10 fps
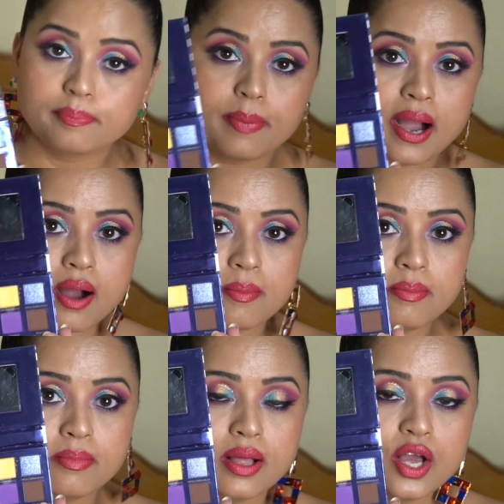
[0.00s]

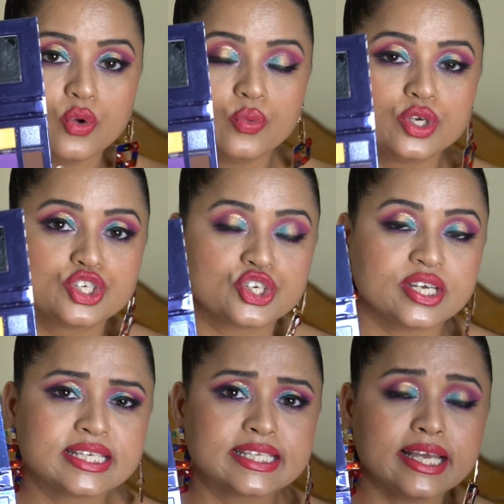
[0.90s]
Palm, which
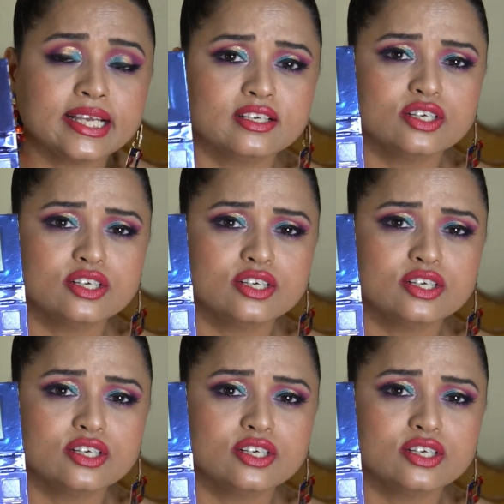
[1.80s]
is like